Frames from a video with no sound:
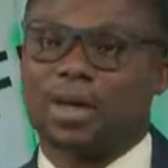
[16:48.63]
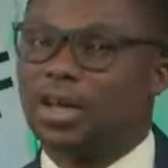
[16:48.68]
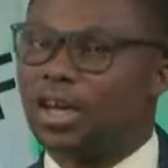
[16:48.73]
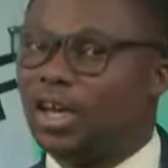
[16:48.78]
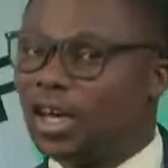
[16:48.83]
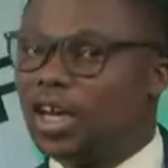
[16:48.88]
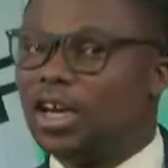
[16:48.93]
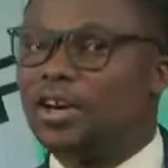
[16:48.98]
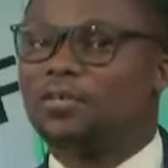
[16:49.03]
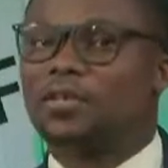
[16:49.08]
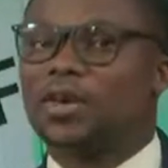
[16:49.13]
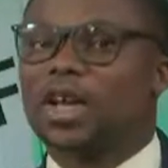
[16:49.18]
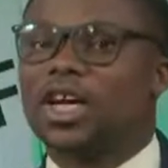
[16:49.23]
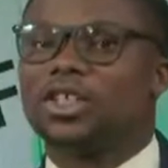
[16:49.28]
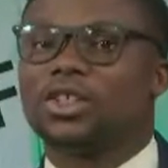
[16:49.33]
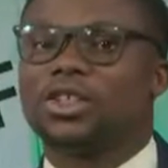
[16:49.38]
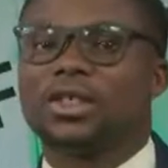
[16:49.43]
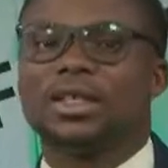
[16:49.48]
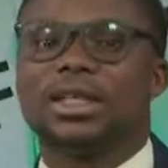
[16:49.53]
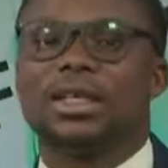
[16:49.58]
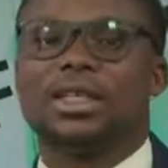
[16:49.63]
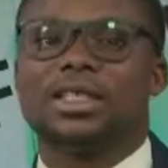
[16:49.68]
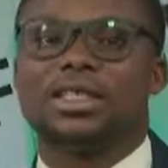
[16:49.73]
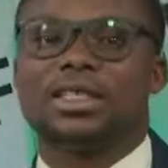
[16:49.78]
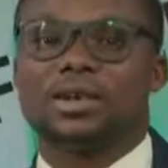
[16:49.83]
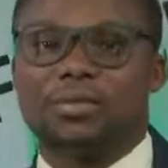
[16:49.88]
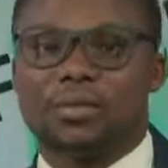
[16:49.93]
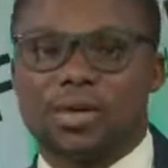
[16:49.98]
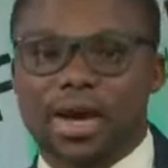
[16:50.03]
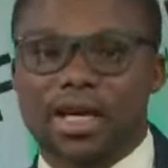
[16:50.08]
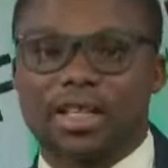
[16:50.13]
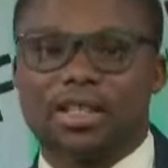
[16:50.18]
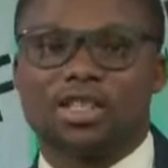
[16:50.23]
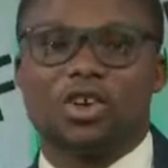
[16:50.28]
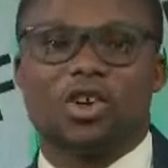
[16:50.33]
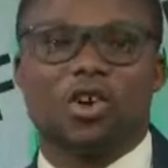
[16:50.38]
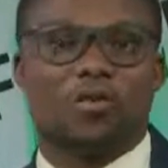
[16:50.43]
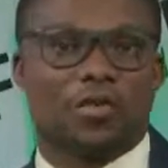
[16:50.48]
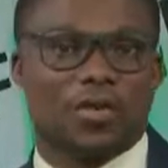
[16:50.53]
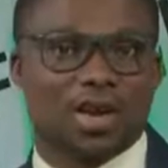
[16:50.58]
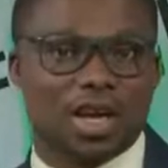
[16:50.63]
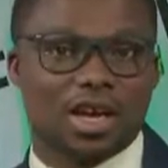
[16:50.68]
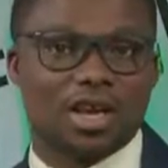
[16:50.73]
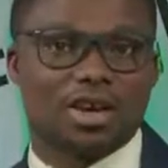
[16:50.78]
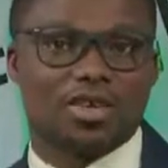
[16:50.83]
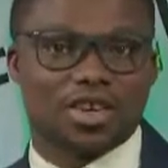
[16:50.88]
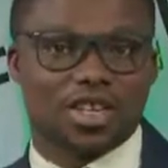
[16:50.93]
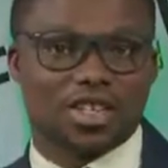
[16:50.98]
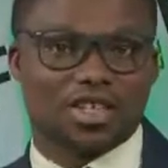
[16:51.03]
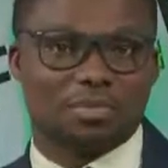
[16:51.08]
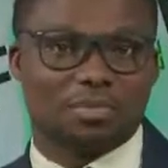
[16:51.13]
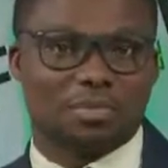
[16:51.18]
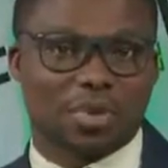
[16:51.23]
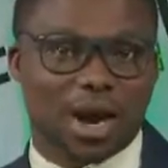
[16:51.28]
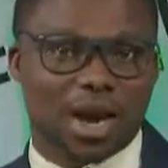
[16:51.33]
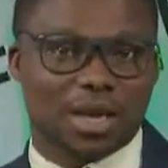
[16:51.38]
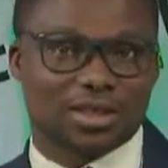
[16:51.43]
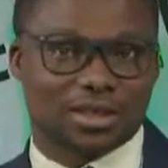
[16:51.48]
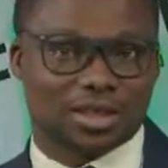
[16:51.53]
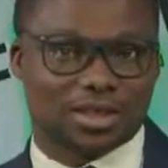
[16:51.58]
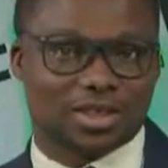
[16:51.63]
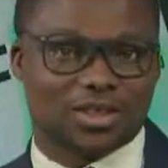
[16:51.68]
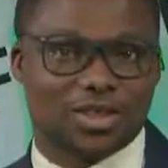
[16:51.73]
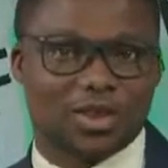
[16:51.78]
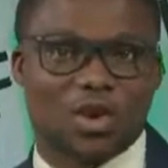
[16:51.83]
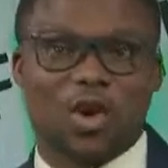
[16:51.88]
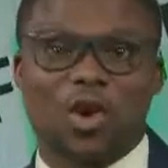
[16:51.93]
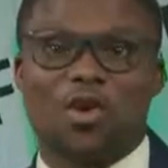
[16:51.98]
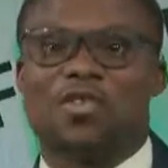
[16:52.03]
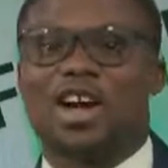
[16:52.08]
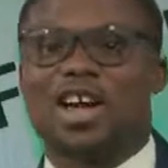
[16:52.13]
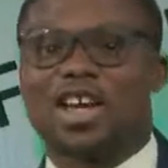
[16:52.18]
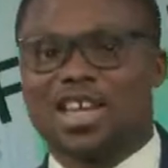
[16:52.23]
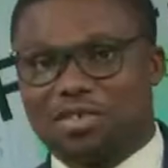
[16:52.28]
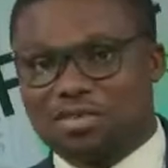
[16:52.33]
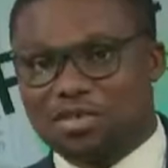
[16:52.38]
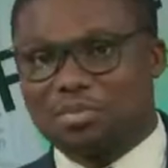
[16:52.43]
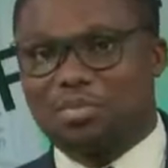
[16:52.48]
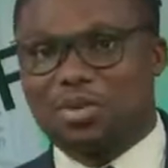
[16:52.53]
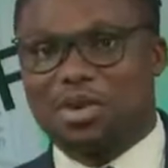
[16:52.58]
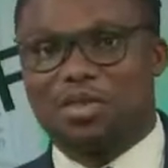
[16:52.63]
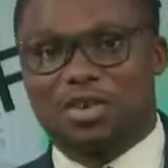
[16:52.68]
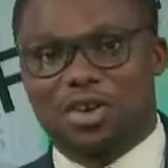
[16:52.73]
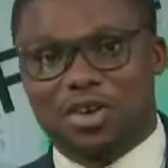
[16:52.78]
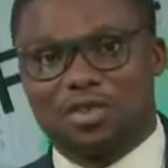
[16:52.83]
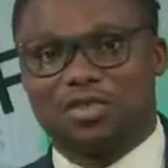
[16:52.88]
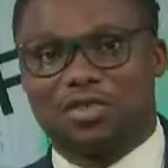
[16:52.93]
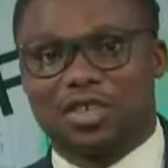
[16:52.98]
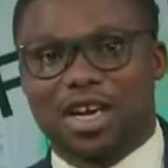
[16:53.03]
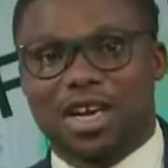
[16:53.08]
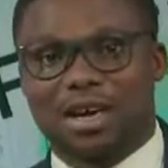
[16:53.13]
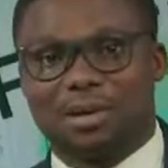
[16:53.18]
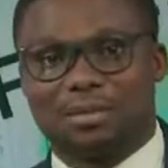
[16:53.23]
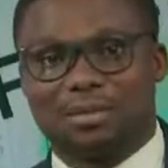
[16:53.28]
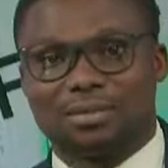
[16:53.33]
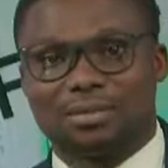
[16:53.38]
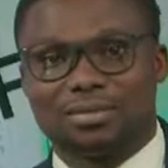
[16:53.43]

Inflation is the rate of increase in prices over a given period of time.